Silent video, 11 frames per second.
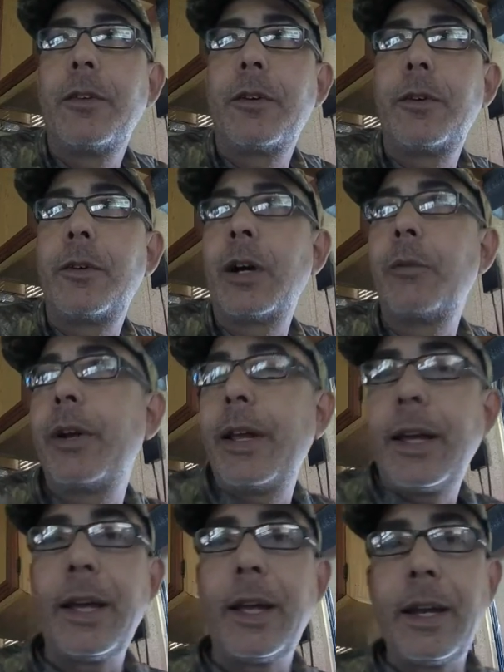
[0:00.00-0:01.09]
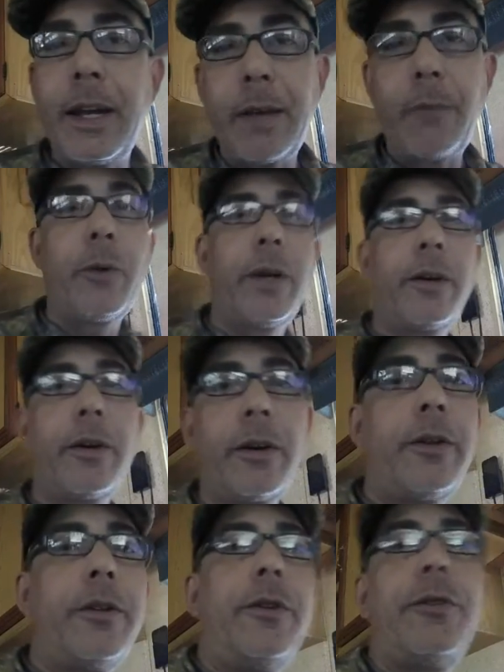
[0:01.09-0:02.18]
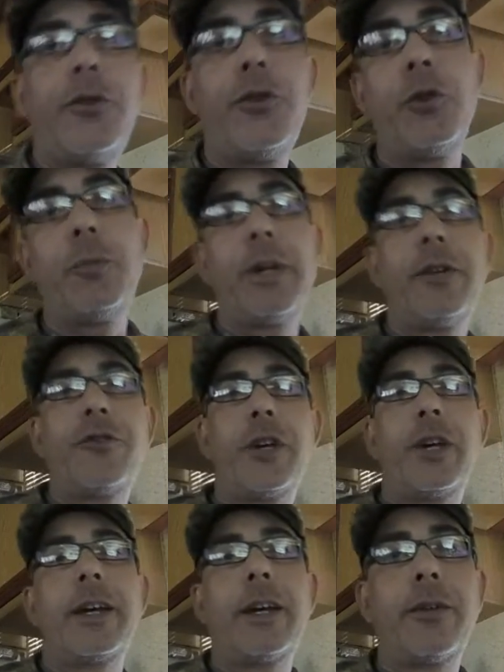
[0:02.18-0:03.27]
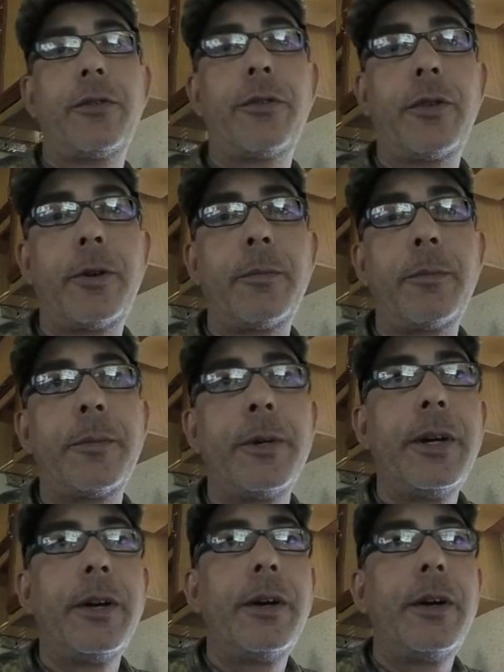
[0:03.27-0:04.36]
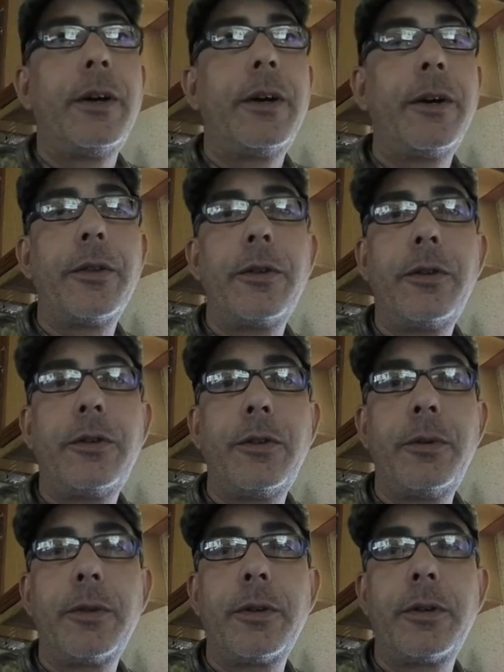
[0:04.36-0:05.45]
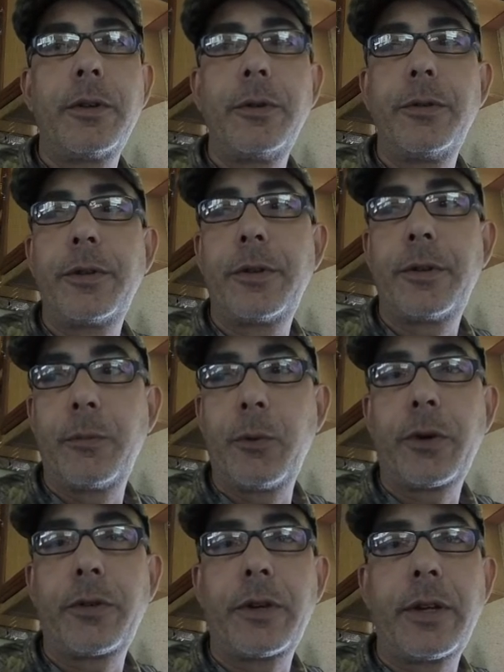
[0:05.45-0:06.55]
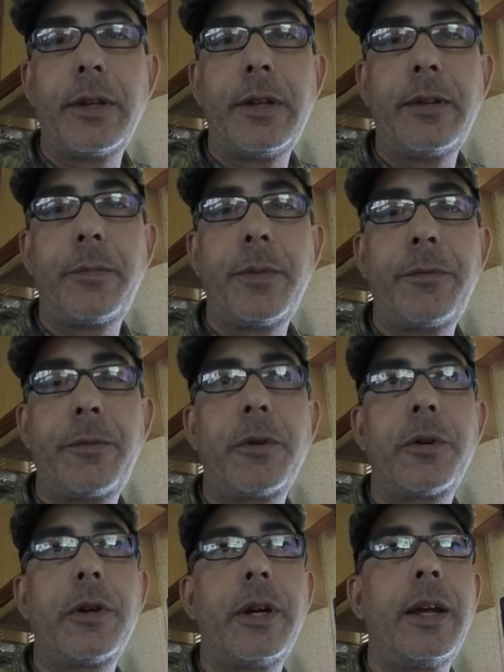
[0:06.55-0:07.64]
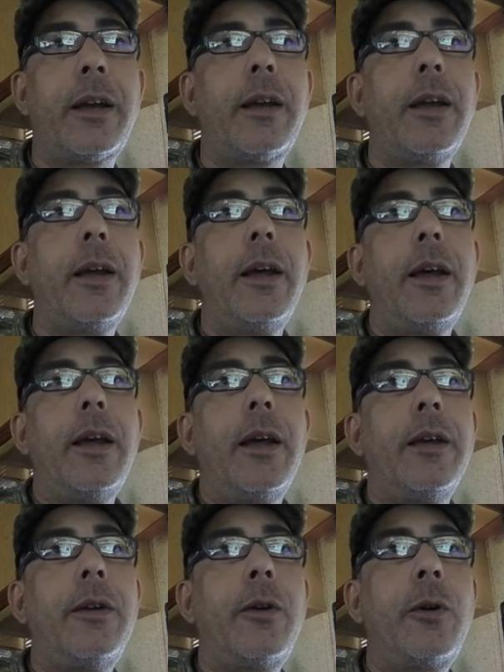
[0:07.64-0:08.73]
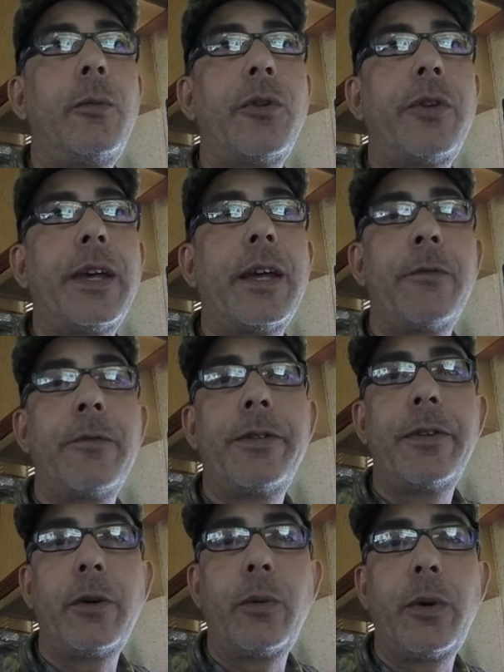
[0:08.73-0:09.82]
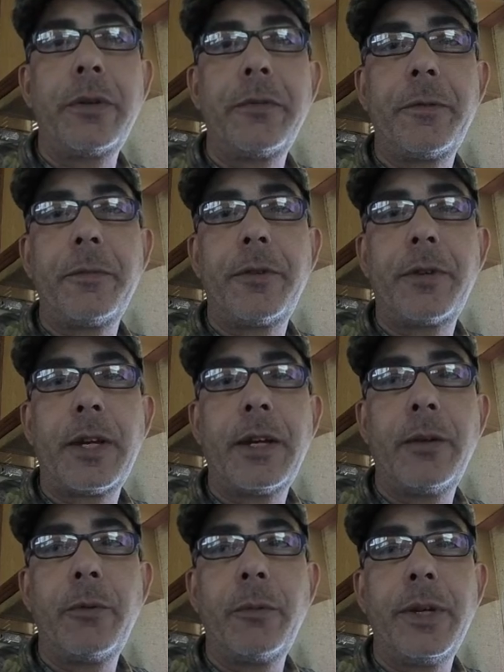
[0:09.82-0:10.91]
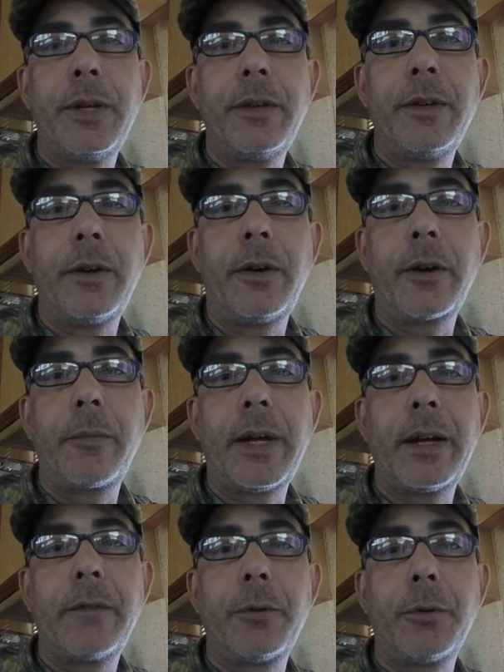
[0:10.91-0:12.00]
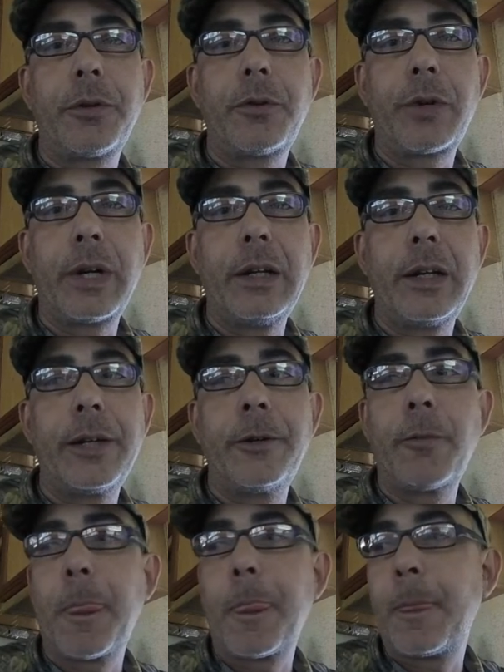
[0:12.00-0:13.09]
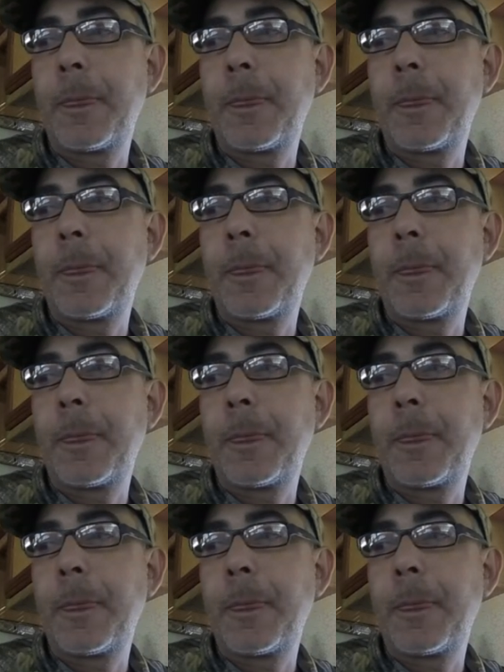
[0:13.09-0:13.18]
So I went ahead and went on YouTube and check out some other YouTubers who's works on this before, and almost like every single one of them said it would be the automatic voltage regulator